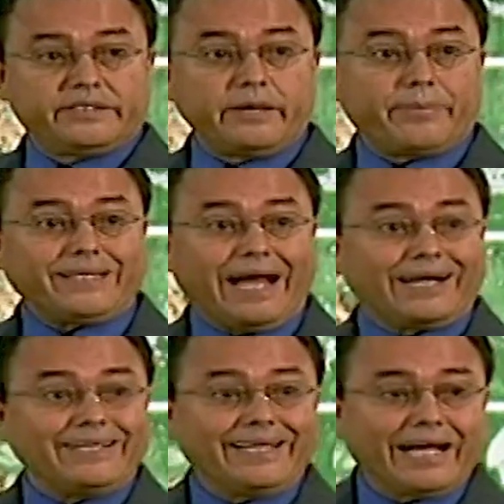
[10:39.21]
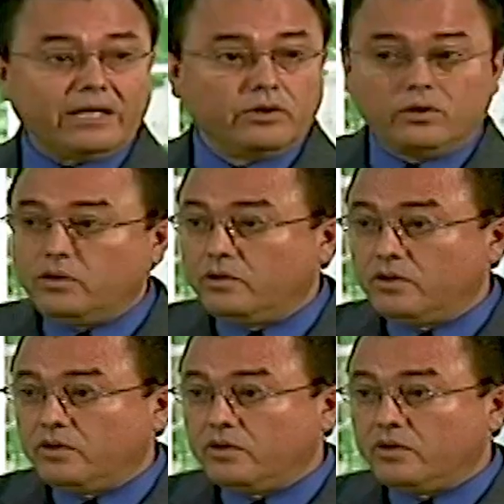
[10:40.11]
and is always
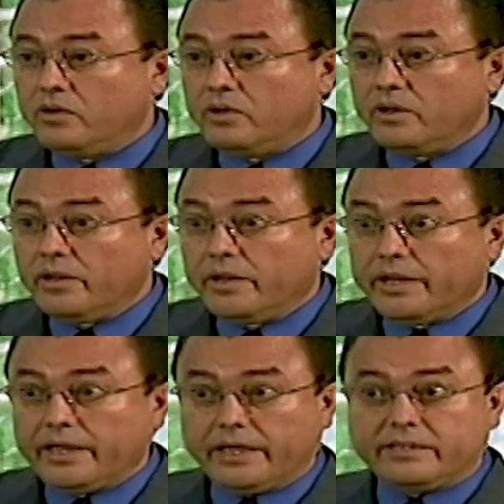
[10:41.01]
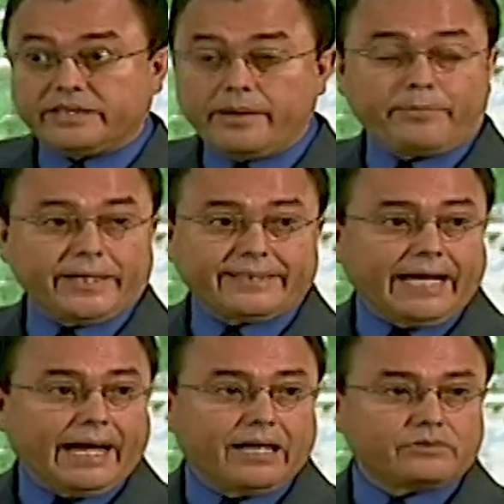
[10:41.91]
criticizing and always
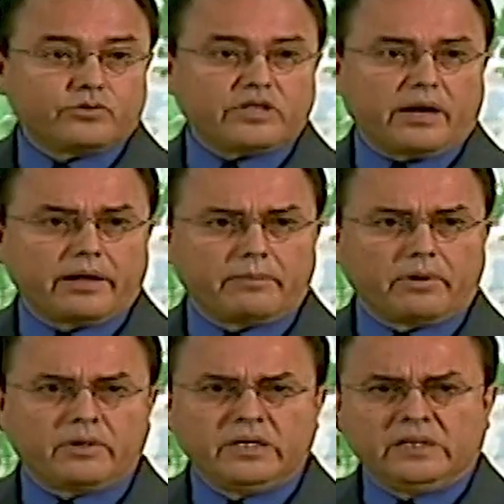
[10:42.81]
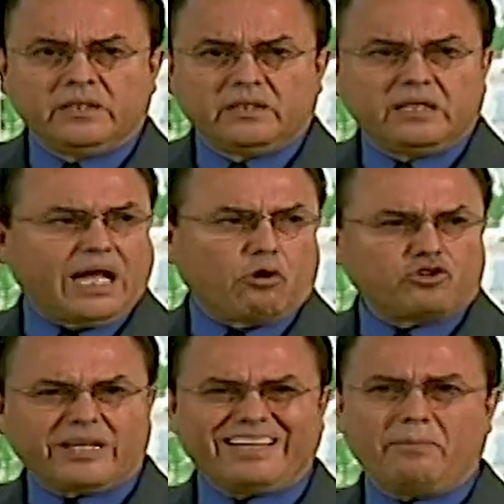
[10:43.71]
is, you know,
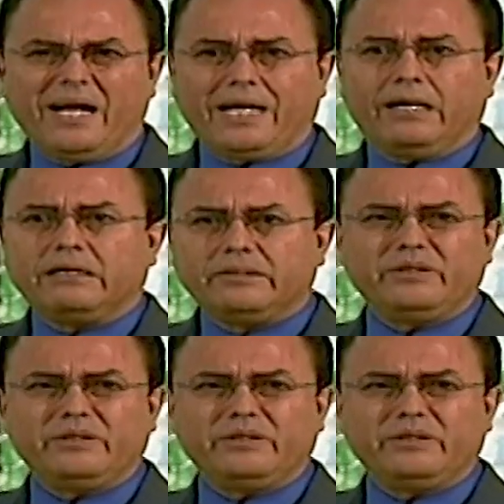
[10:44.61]
things are bad.